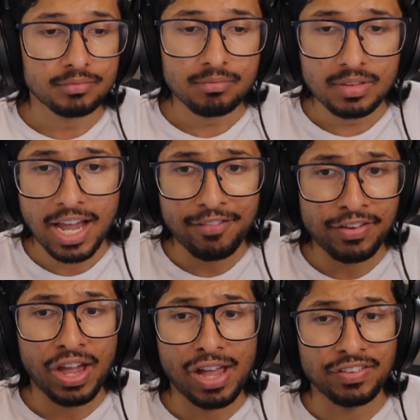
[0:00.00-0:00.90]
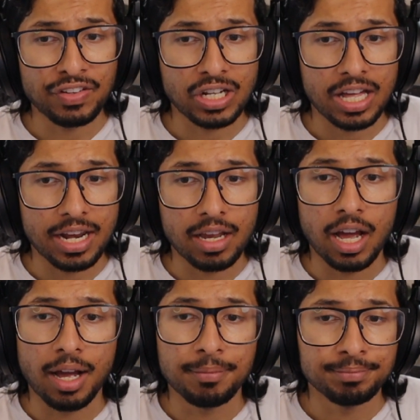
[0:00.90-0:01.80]
I even got it
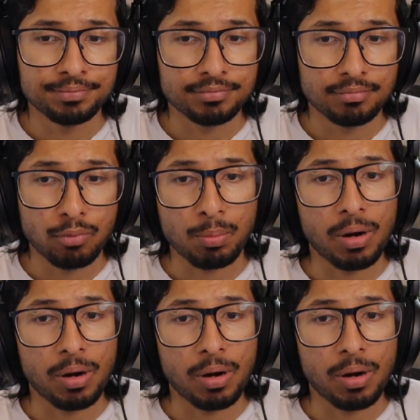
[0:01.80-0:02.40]
bookmarked